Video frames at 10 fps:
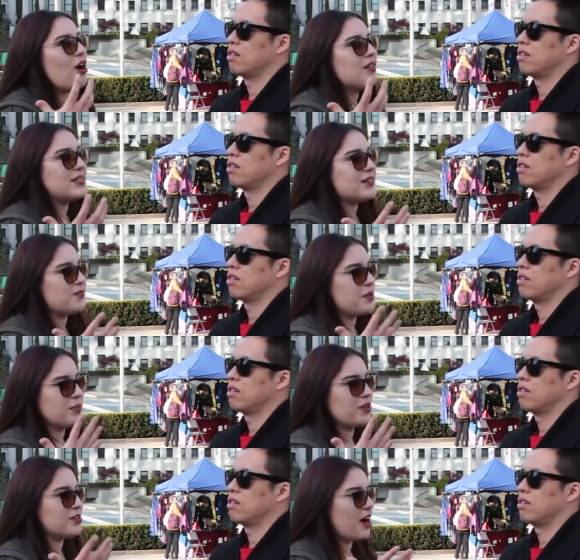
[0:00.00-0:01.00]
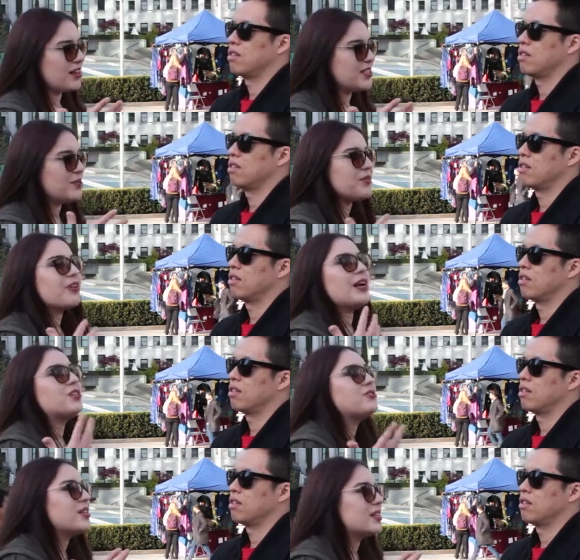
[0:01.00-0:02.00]
Speaker 1: All these different people are talking to you and they're
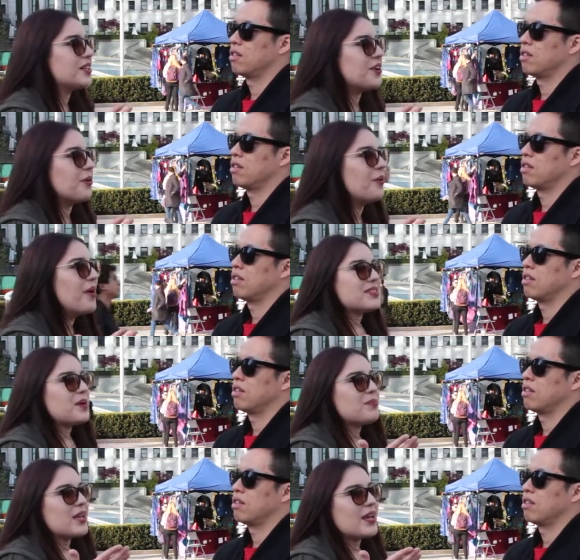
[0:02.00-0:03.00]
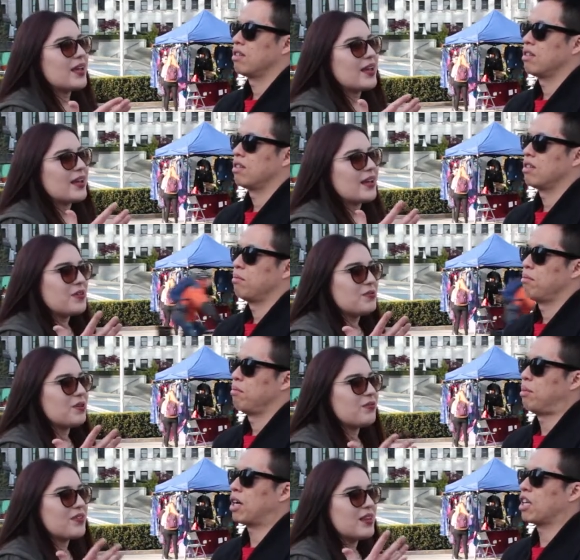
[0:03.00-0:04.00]
interested in you. Something you
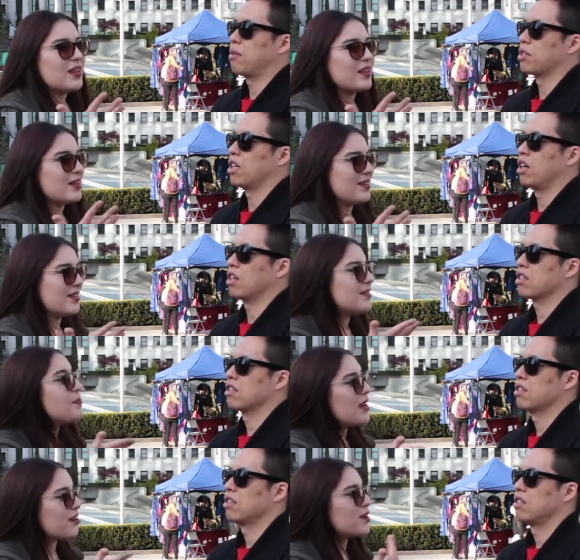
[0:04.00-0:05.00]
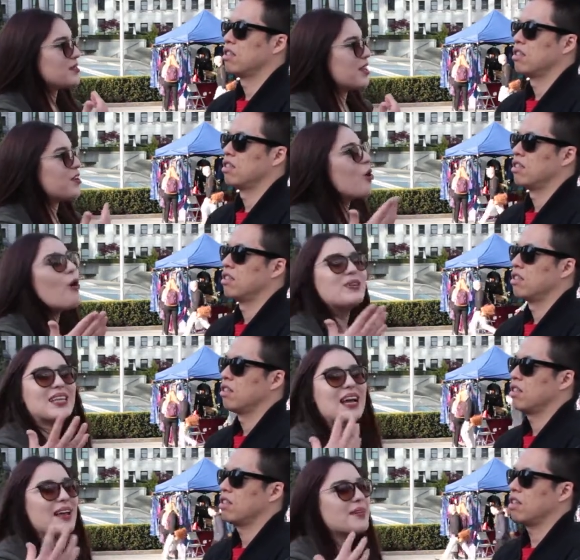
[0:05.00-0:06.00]
don't better feel like. Better comes along. Better comes along. You're always
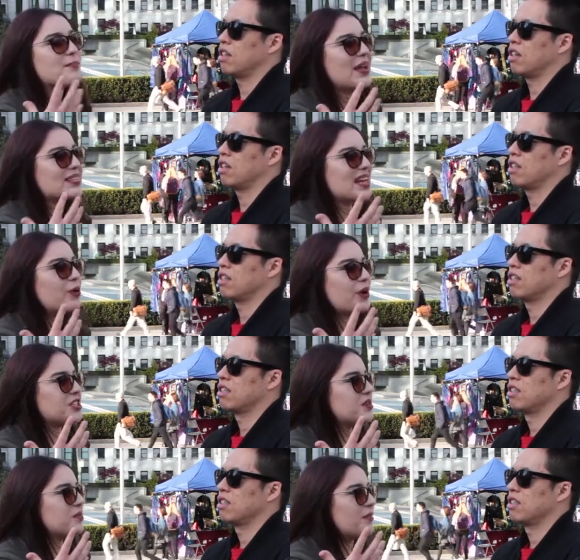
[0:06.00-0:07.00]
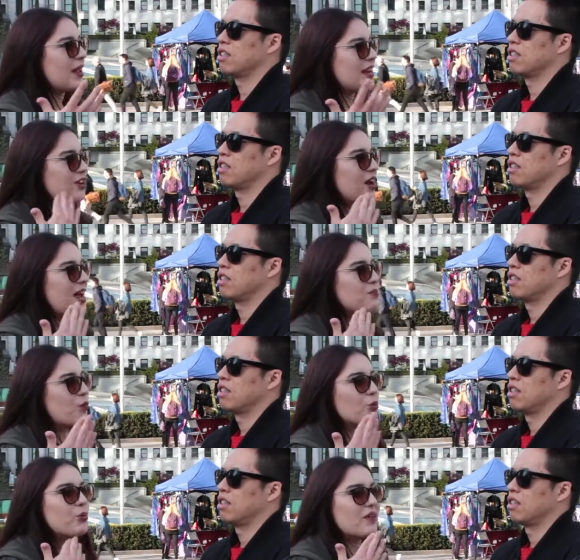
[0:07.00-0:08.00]
kind of, it yeah. makes that question in your head
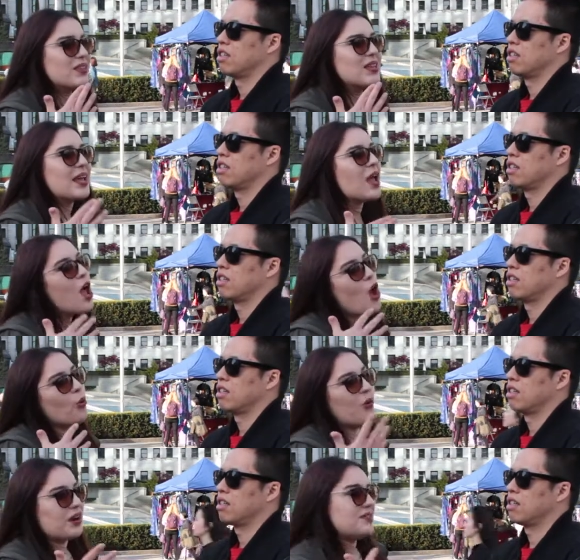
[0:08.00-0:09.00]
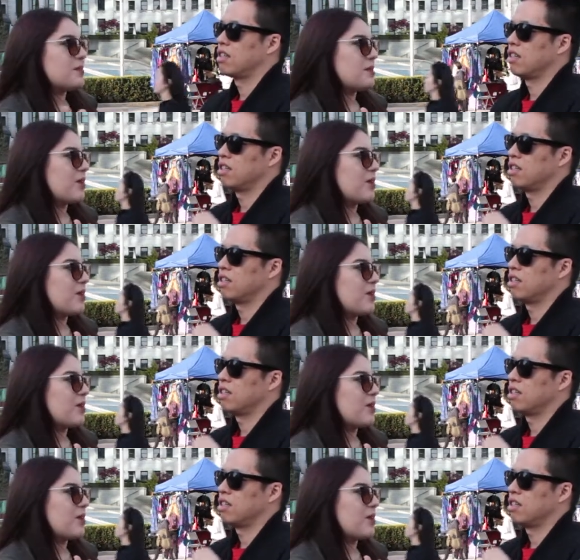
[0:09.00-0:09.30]
more prevalent. Like, what if something